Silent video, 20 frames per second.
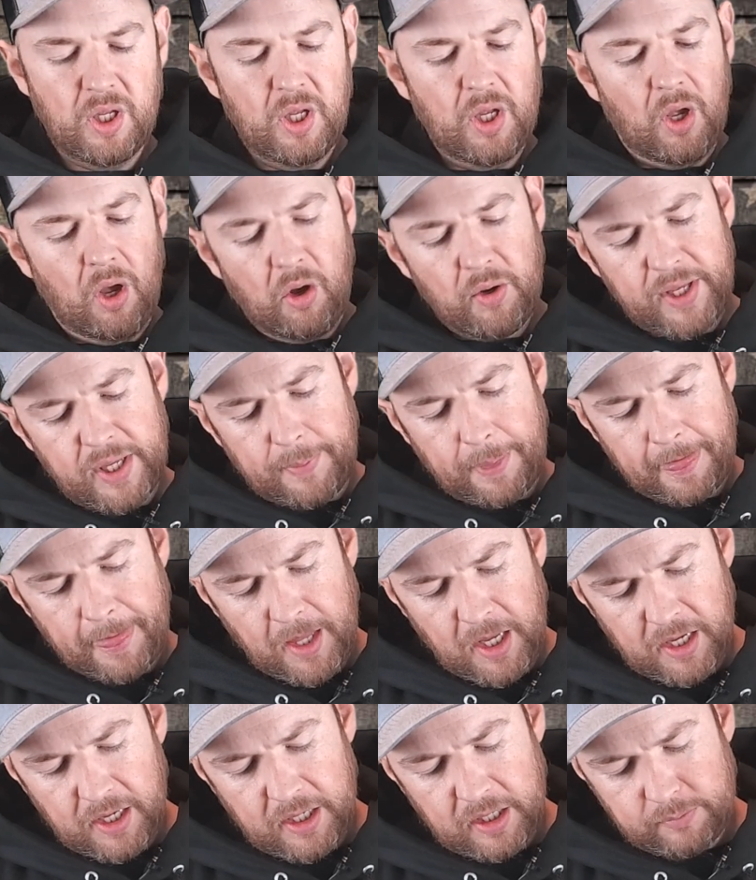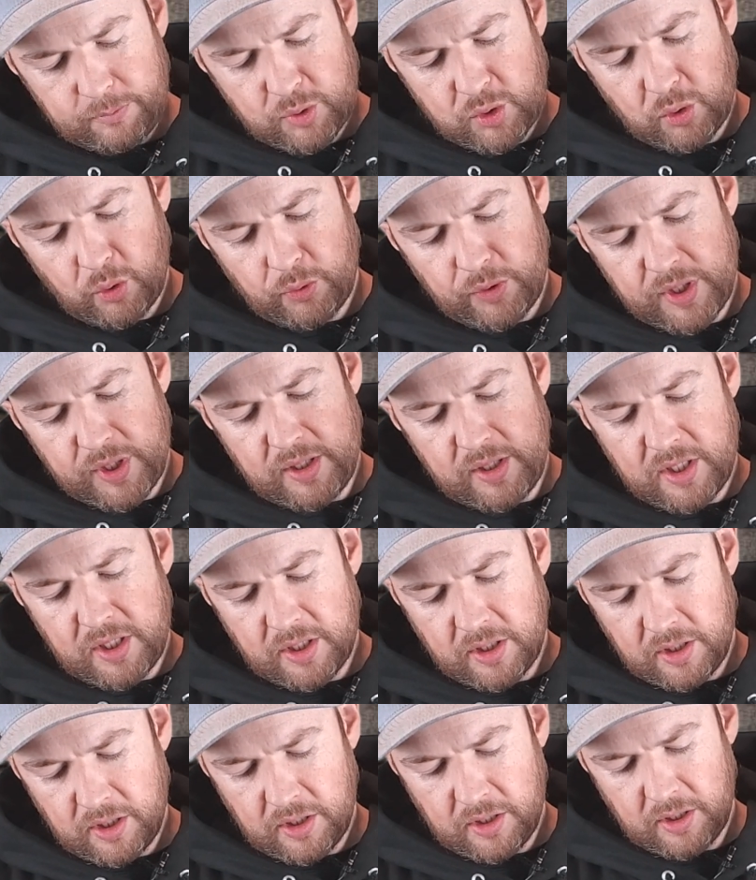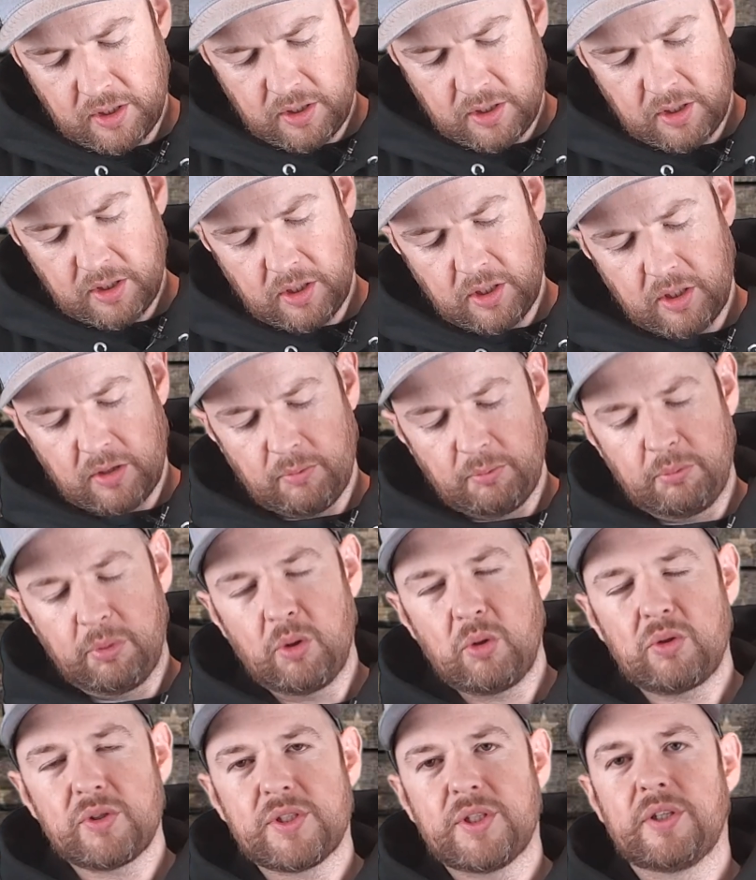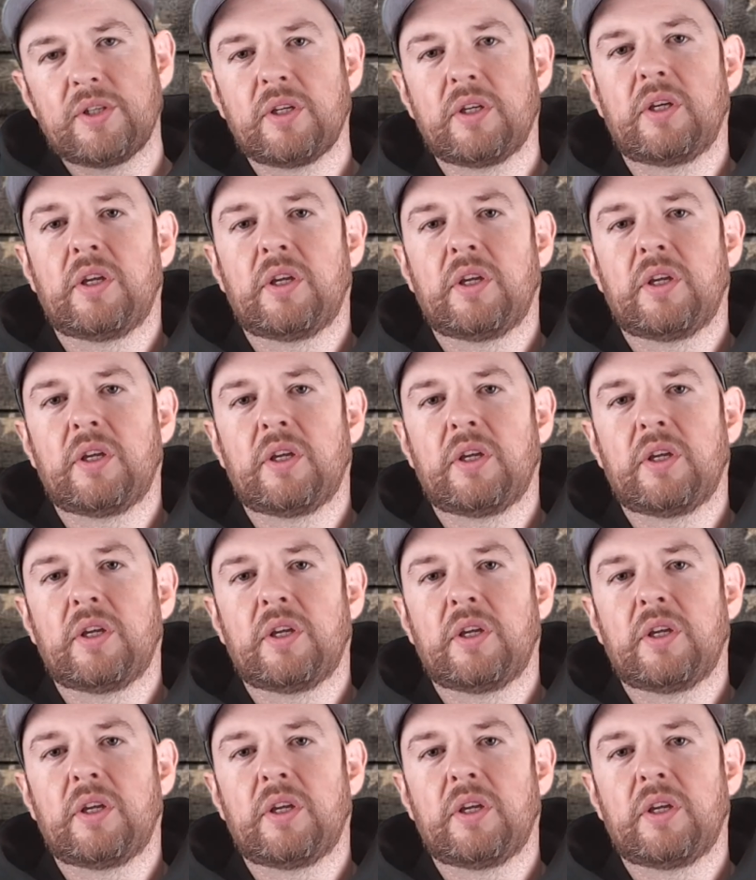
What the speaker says: Okay, so the bolt,